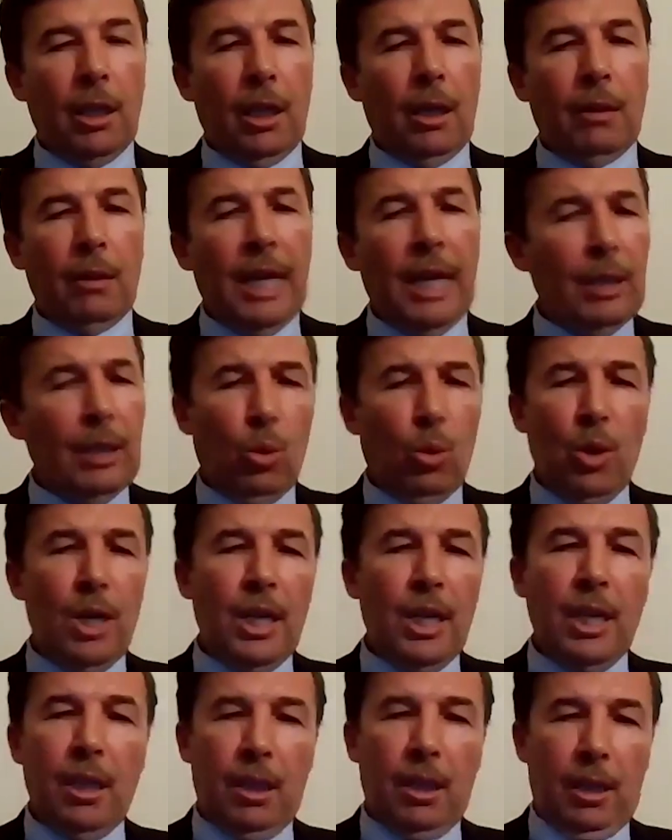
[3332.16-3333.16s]
not
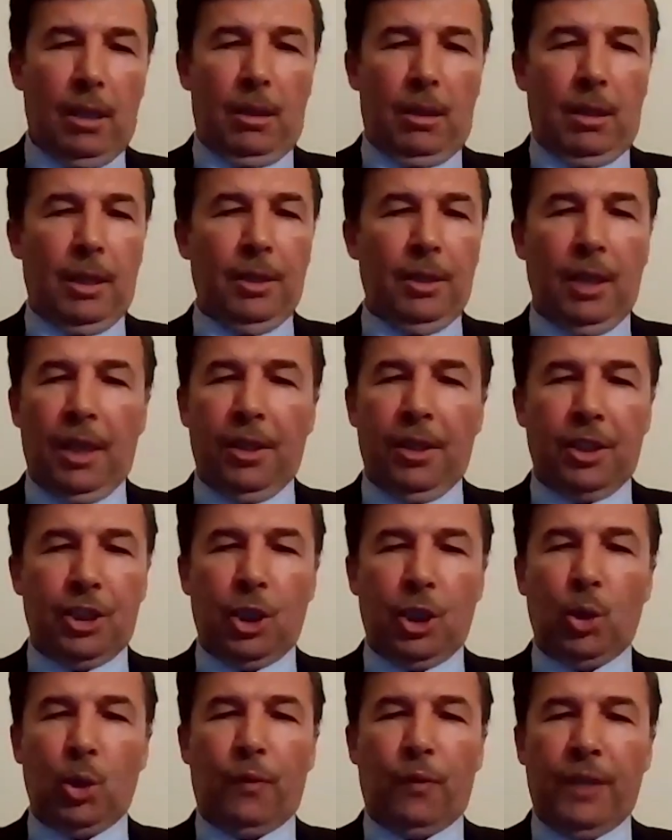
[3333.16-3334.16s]
only on the
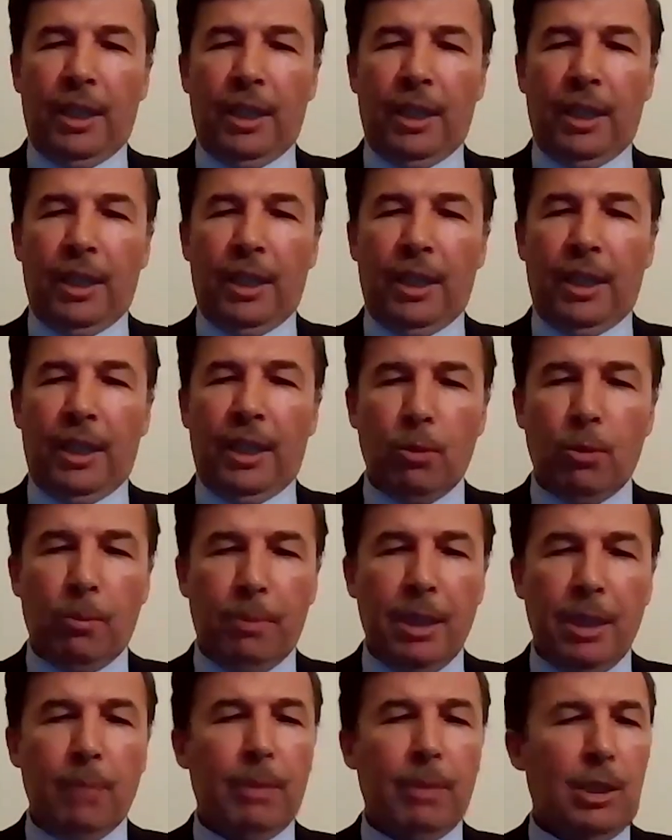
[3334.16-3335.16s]
understanding of a
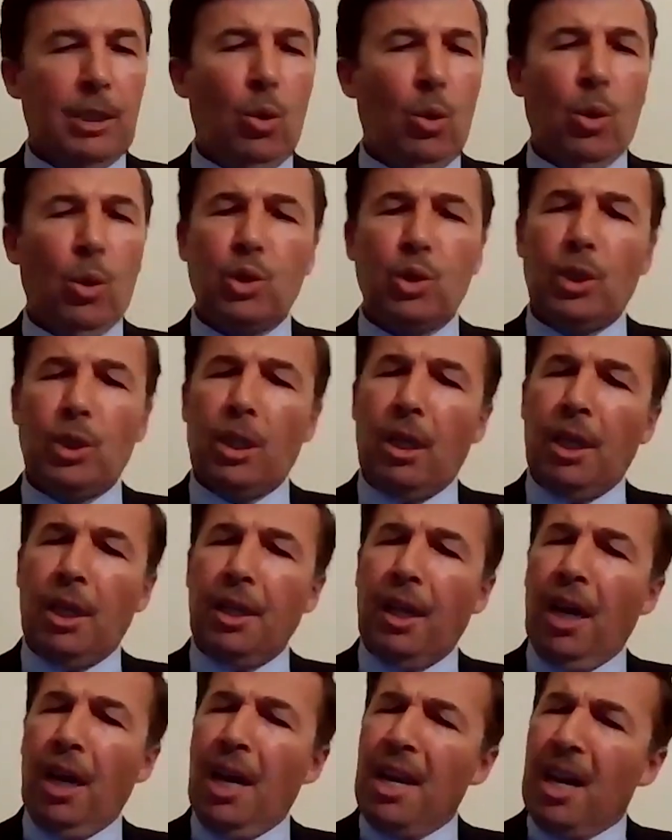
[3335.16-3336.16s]
human being, but also
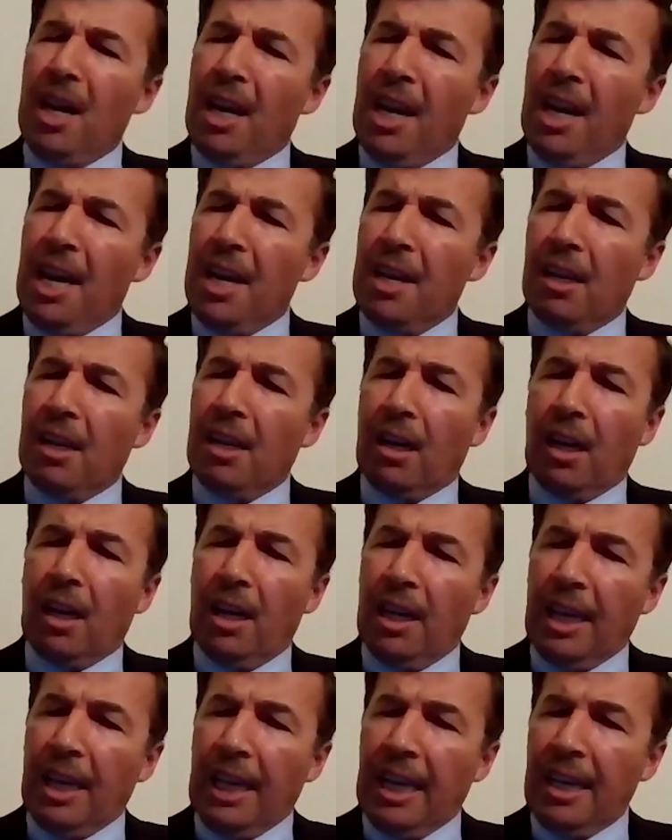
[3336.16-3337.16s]
on
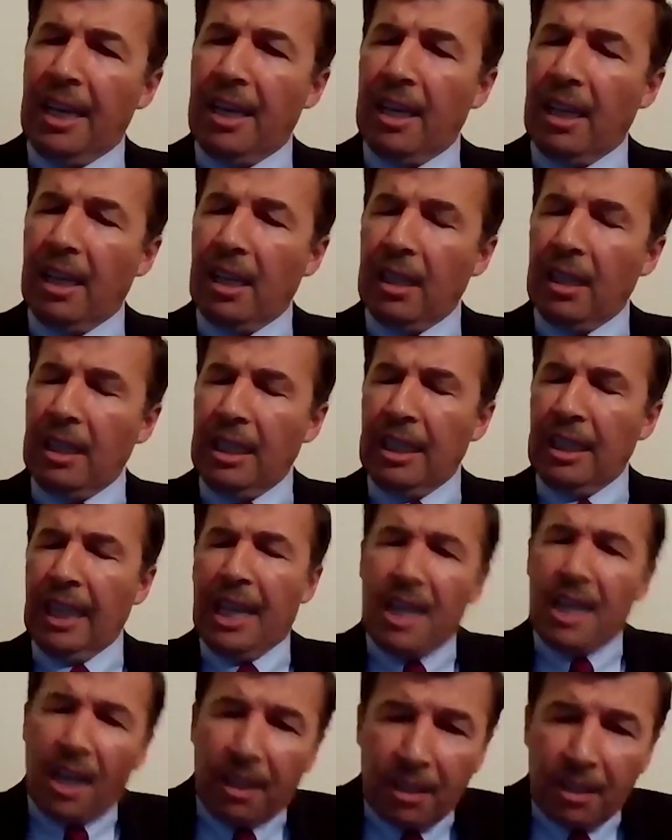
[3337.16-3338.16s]
in
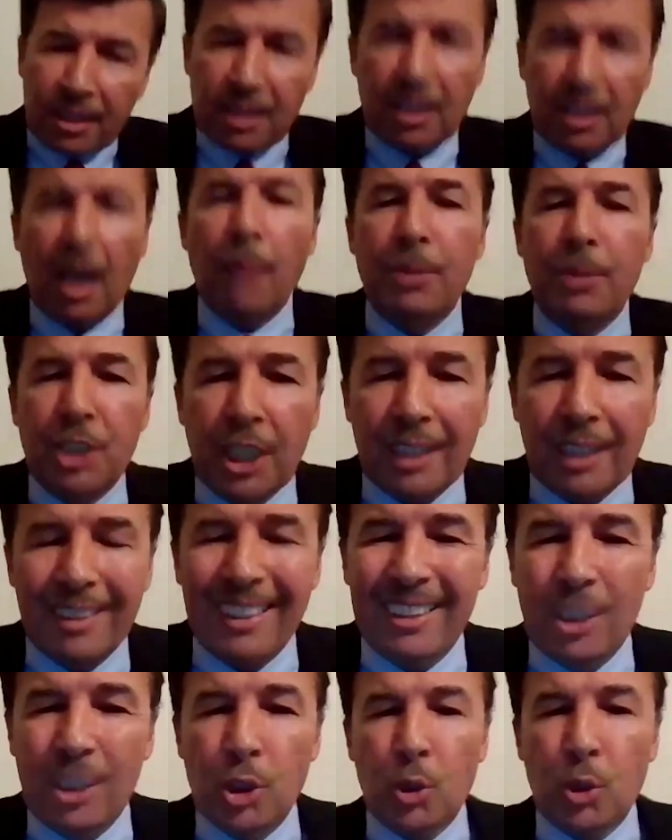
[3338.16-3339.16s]
any other
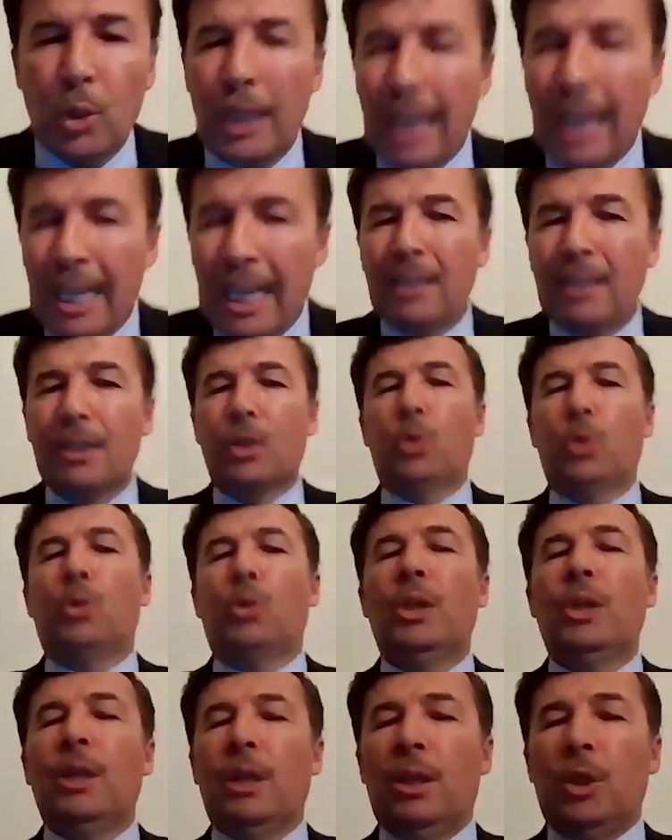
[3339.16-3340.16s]
subject that is related
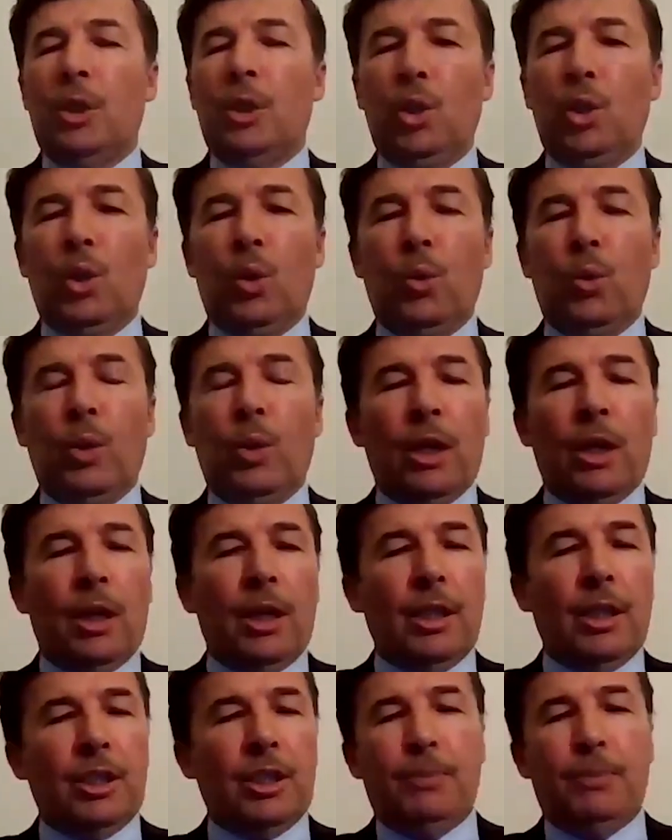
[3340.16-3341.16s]
to, you know,
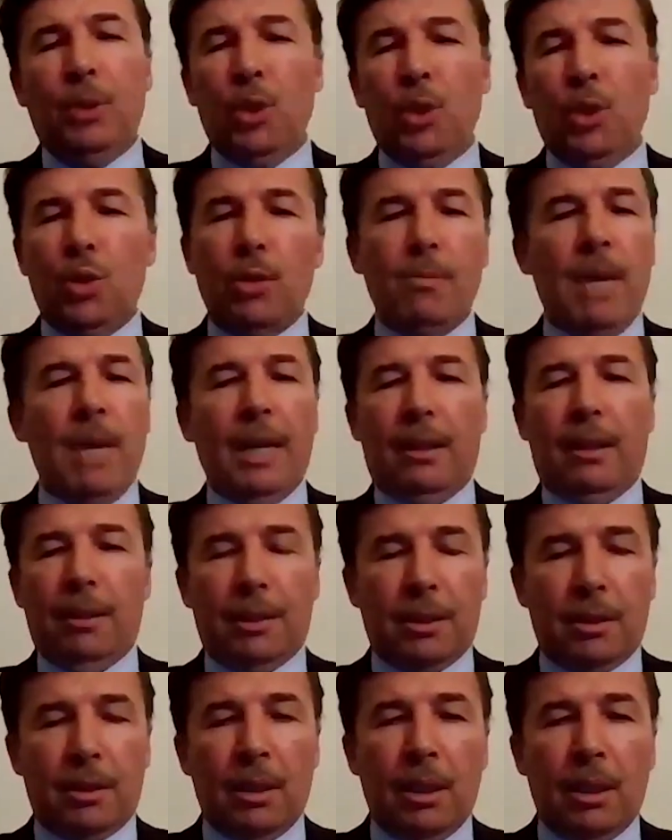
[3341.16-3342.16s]
spiritual
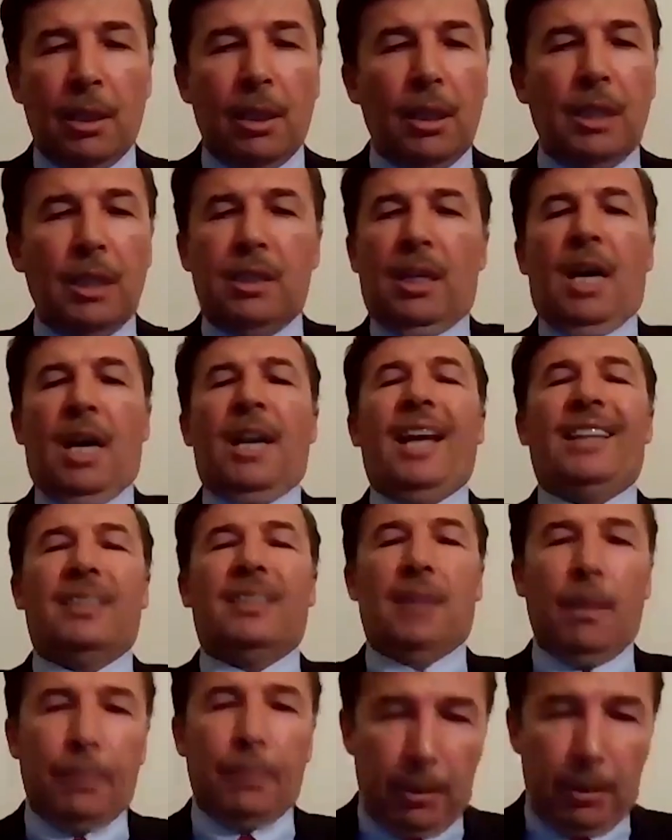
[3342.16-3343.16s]
matters, is
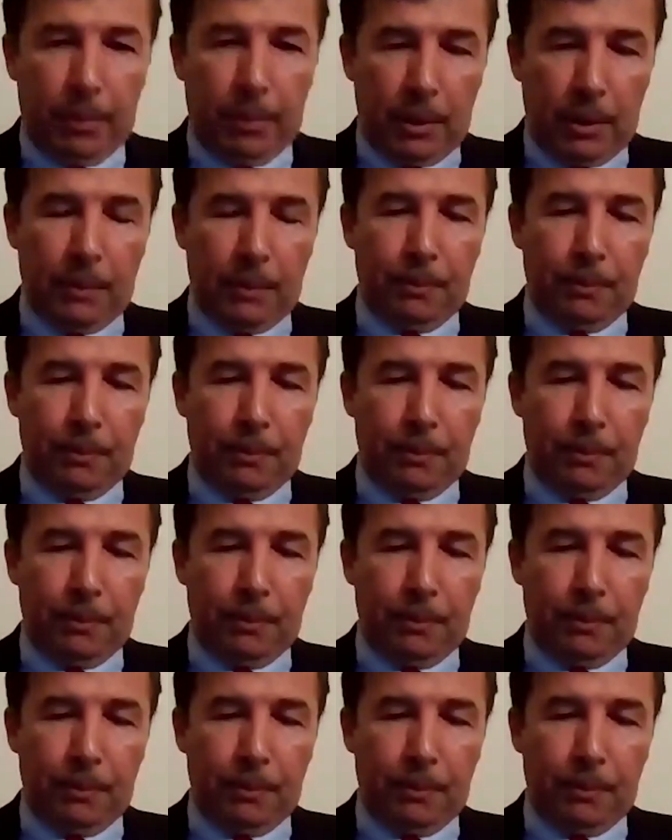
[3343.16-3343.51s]
unacceptable.